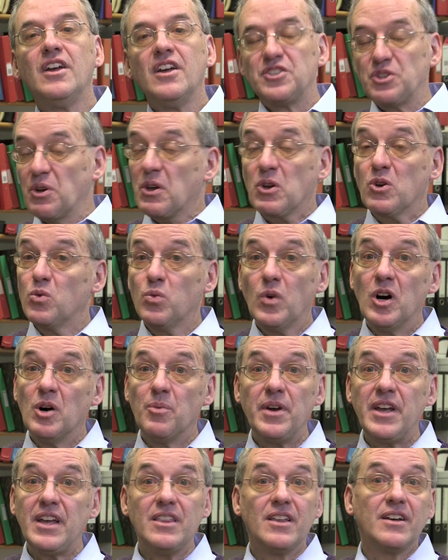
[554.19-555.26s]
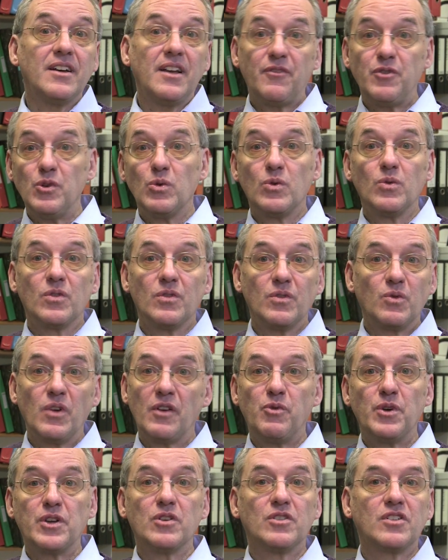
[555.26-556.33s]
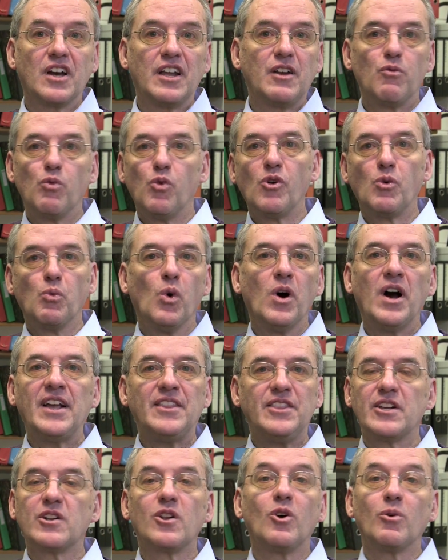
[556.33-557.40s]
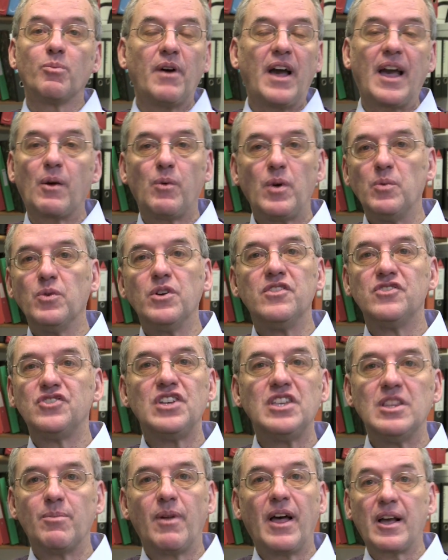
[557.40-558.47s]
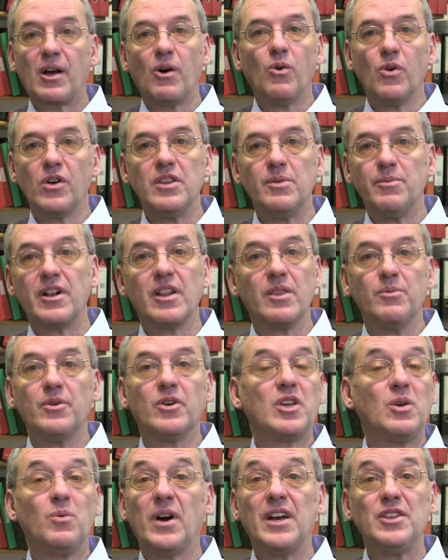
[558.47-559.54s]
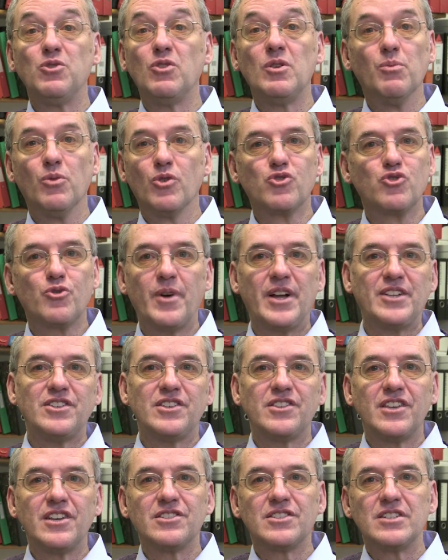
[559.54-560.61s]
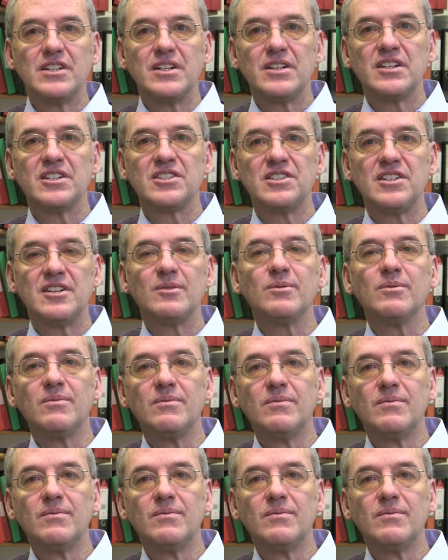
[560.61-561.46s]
So it could well be that if we could kind of wind the clock back, we would have seen the black hole in the middle of the Milky Way doing more dramatic things than it does now.